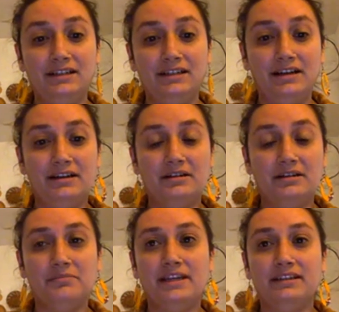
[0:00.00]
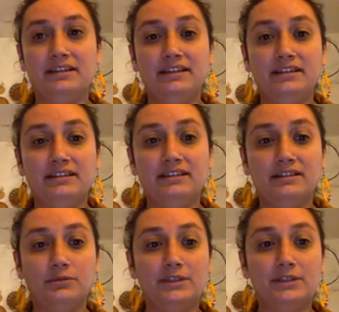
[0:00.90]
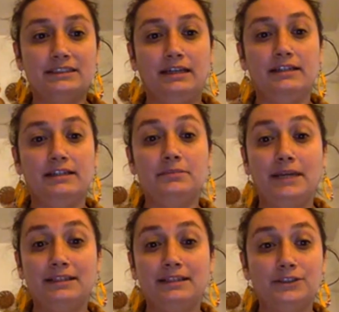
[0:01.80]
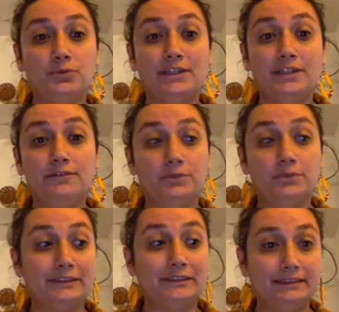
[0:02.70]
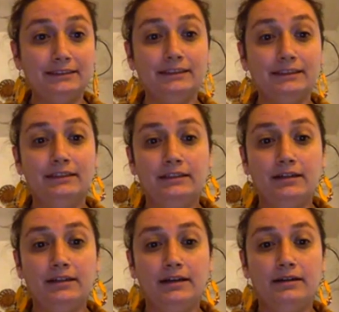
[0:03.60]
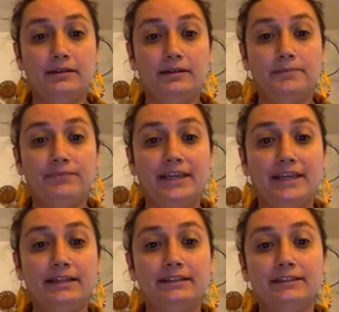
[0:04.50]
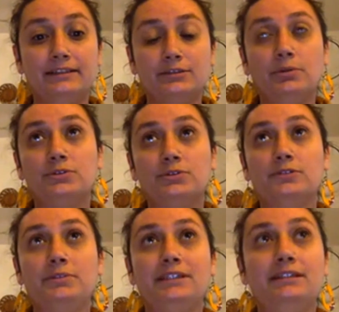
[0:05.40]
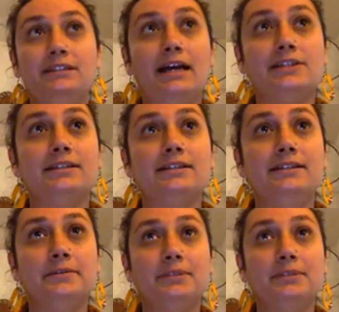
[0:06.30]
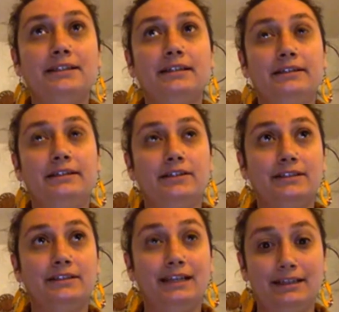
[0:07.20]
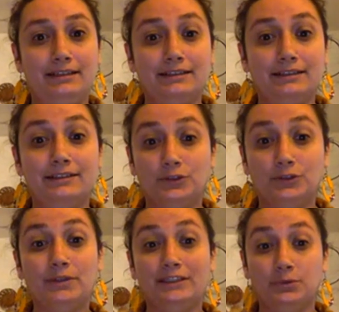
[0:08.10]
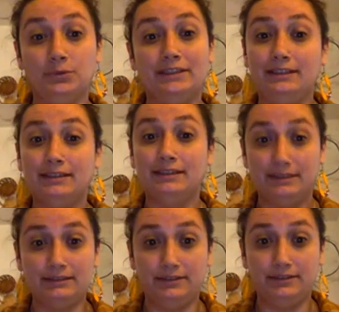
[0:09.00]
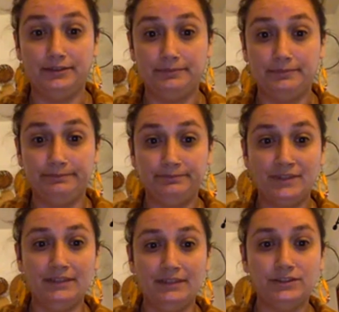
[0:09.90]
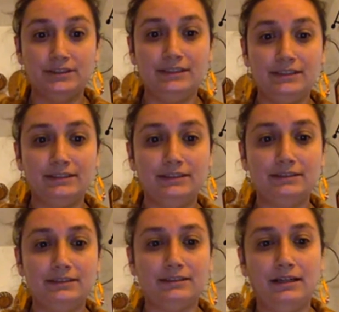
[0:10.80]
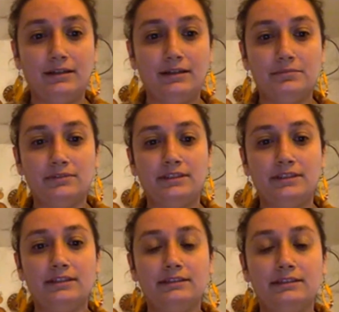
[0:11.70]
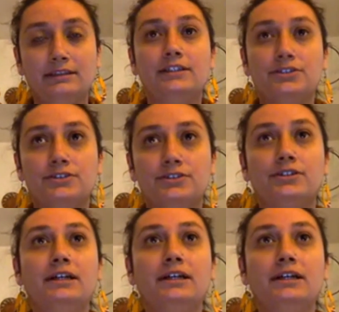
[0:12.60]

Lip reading: and it was signed back in 2014. and is supposed to be actually completed and online in 2020 this year. And so this is the initial